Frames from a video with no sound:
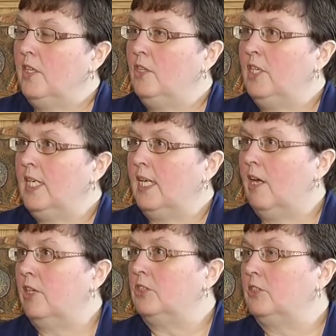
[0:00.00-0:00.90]
The
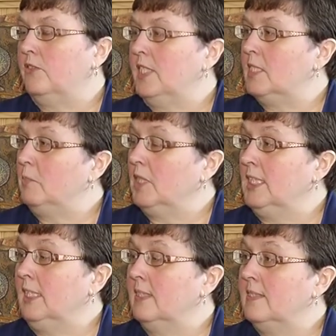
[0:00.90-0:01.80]
unique character of this
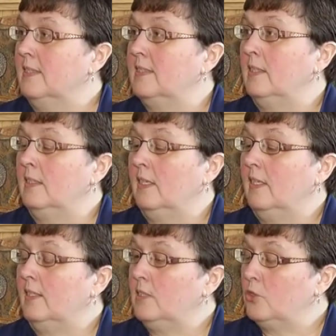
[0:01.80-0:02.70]
building is it's
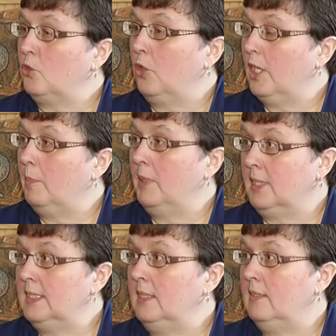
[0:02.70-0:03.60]
a historic
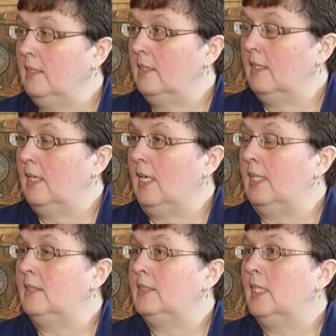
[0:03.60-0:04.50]
building,
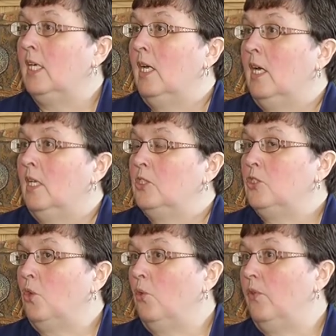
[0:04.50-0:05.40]
and
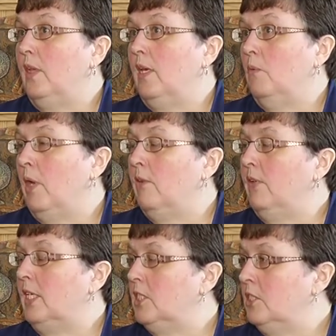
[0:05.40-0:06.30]
so the
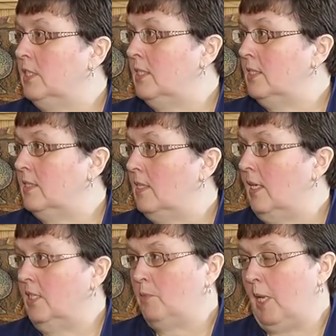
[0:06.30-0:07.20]

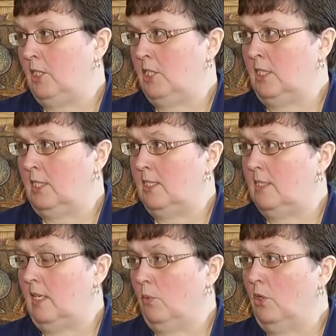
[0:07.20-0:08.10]
renovations and
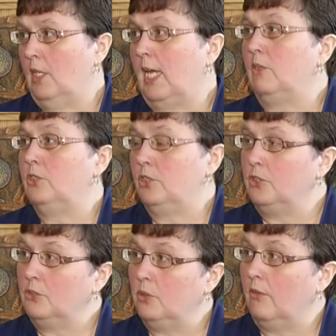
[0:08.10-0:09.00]
expansions that we're allowed
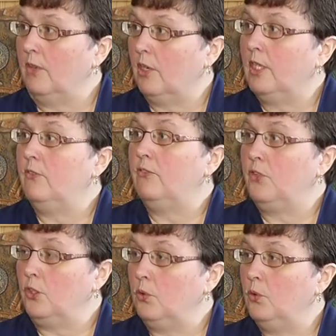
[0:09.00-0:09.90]
to do are very
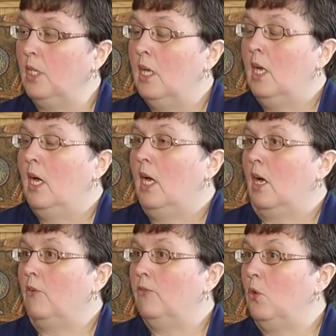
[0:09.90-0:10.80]
few.
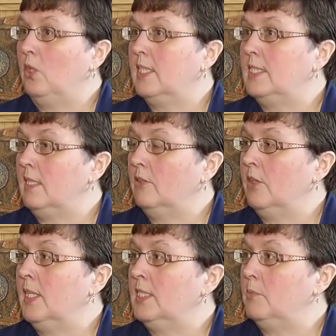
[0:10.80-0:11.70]
Our focus
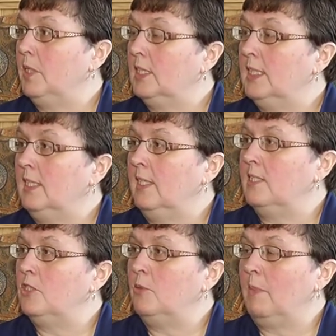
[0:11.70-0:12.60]
here in this building
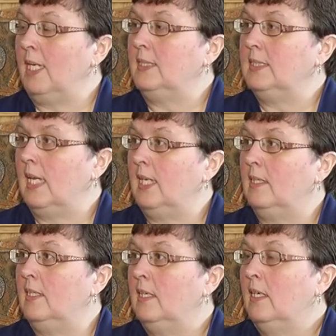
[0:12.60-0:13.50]
is to
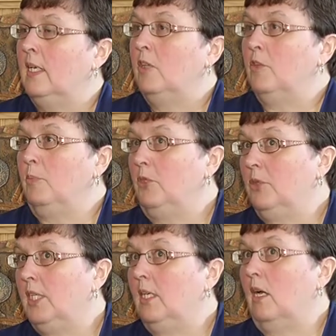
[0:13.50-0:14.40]
maintain the
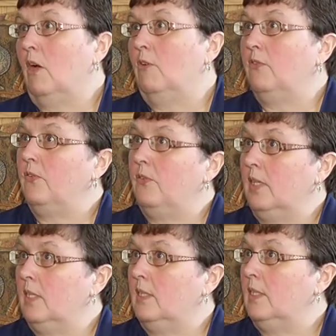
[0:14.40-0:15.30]
beauty of
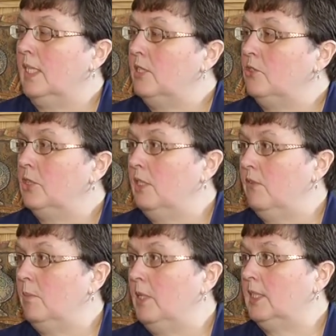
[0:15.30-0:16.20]
the
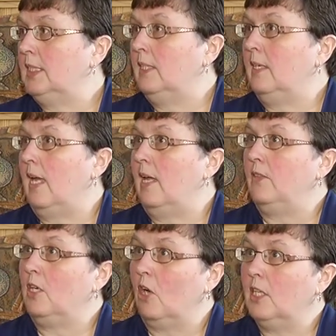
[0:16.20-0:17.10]
history of the building
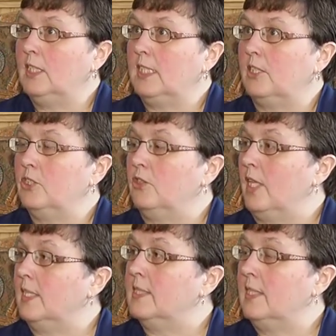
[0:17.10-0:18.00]
and the
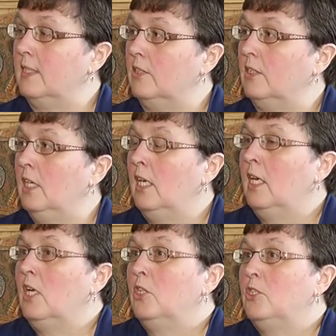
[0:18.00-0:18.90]
architecture that's here.
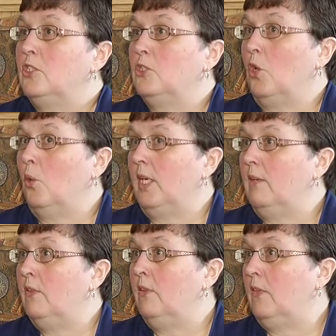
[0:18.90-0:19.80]
So
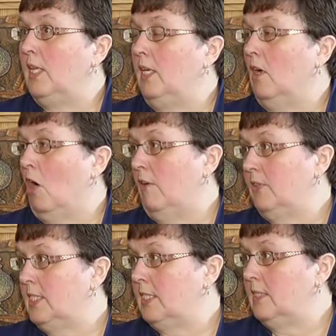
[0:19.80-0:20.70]
even the
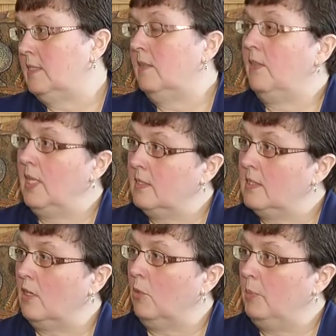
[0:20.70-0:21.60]
offices and
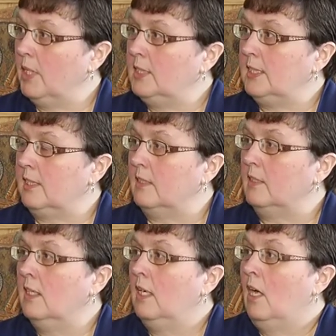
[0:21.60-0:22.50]
things that are built
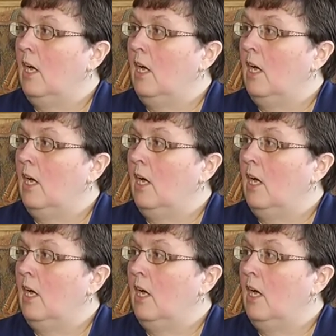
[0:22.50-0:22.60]
here